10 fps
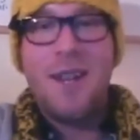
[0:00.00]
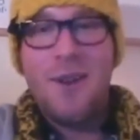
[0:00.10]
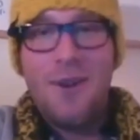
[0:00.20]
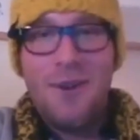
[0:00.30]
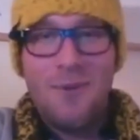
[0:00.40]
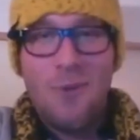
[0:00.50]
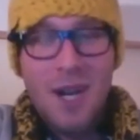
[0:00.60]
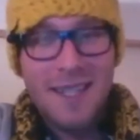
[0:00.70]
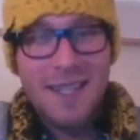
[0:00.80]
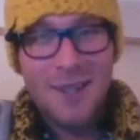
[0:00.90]
you. What
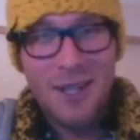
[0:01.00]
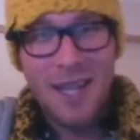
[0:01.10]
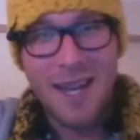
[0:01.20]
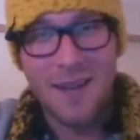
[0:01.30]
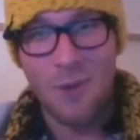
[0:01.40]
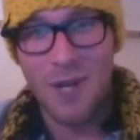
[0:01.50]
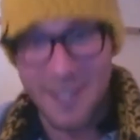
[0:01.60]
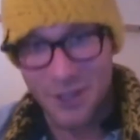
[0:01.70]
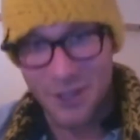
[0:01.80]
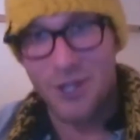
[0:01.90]
does it look like, and what does
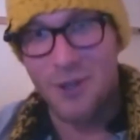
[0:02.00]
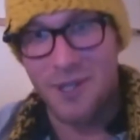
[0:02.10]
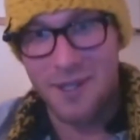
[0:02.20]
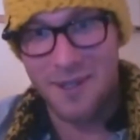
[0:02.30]
it shoot?